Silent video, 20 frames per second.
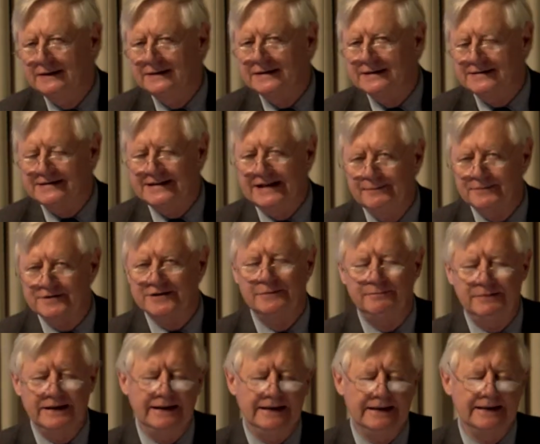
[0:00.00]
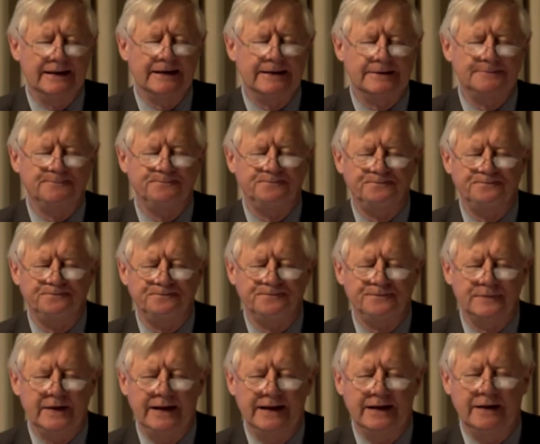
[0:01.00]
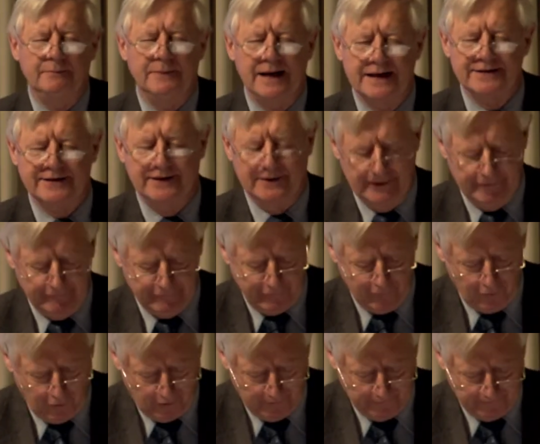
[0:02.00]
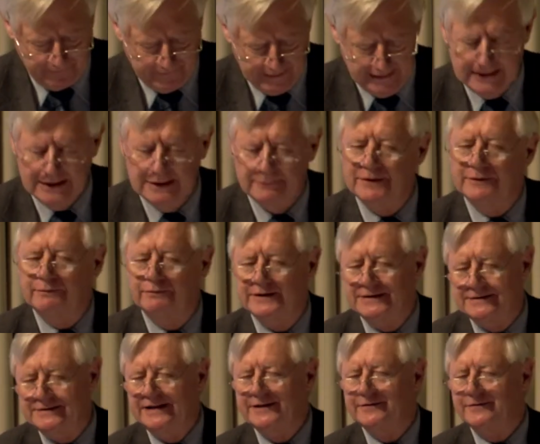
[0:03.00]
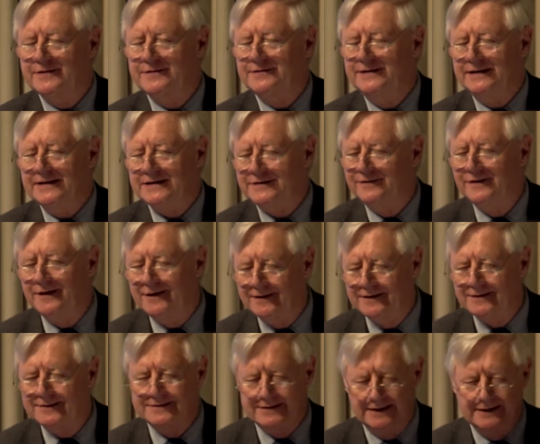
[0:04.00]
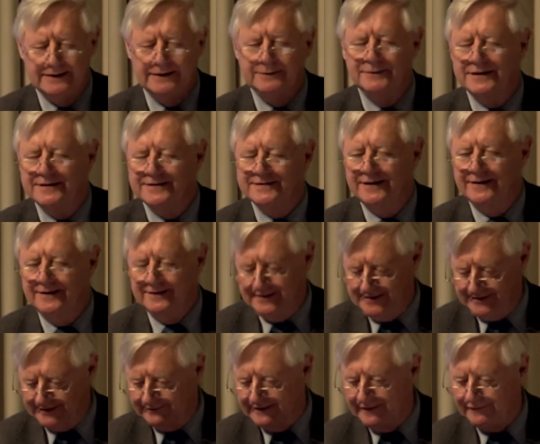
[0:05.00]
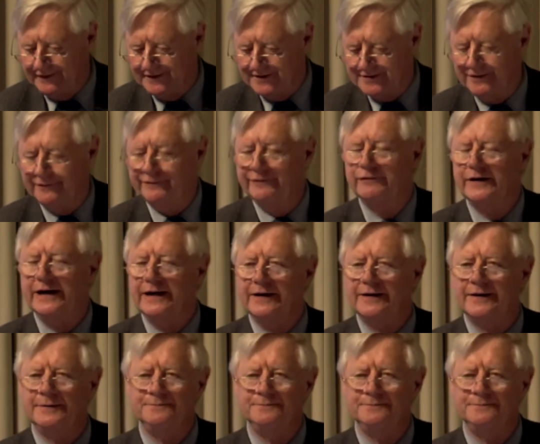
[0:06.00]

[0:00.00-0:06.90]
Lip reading: seems to be in a masculine form. But what's interesting as far as I'm concerned is the reference to Frech,